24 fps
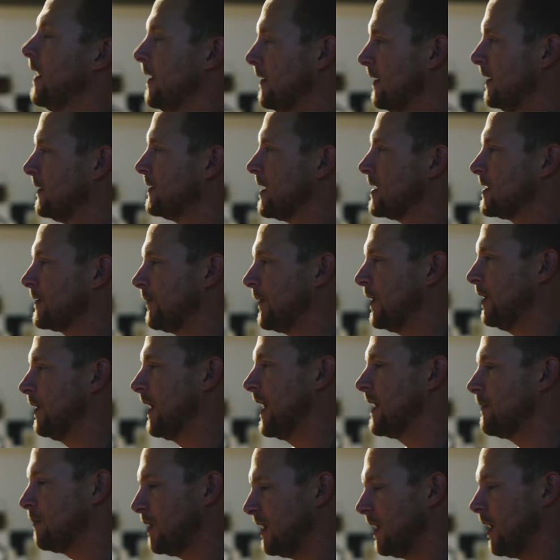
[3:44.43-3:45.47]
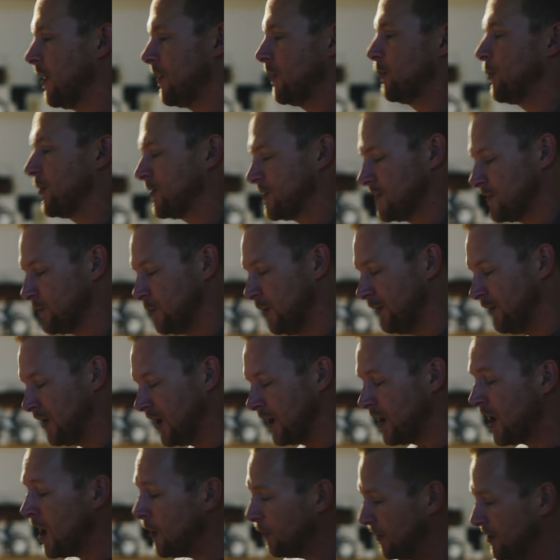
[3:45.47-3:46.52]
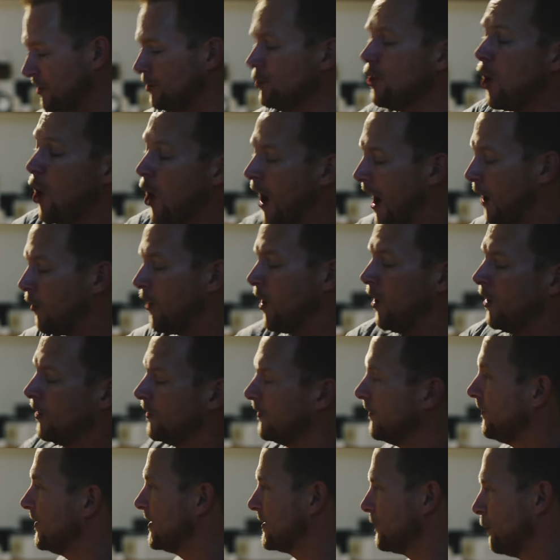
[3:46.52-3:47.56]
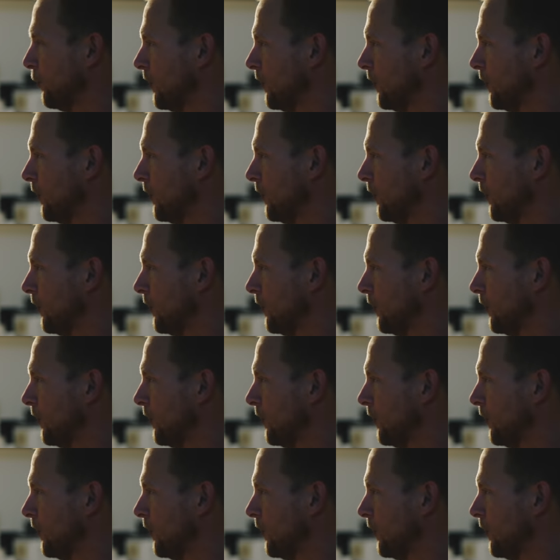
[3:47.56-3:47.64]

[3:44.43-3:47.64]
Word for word: and it does feel like the other person's moving it. But you know how all of this